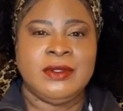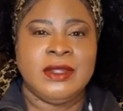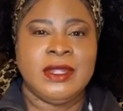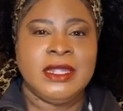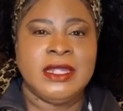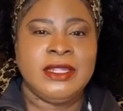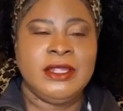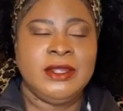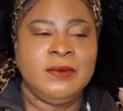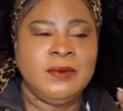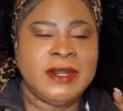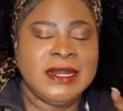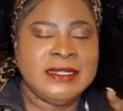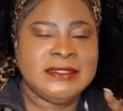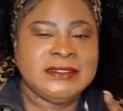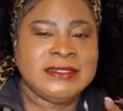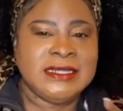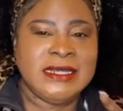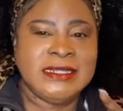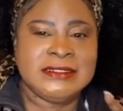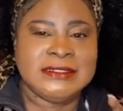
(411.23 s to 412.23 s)
You want to
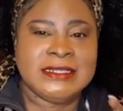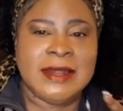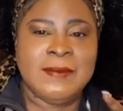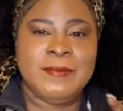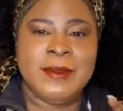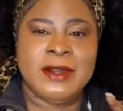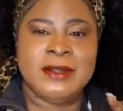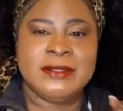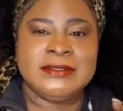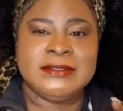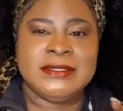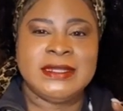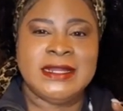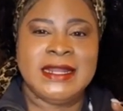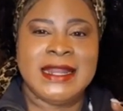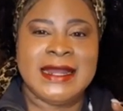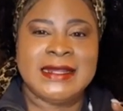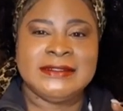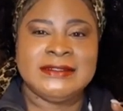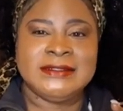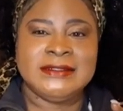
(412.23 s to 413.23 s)
teach that person a
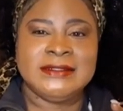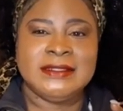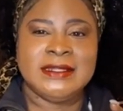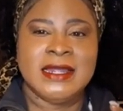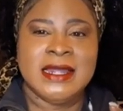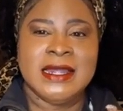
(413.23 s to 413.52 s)
lesson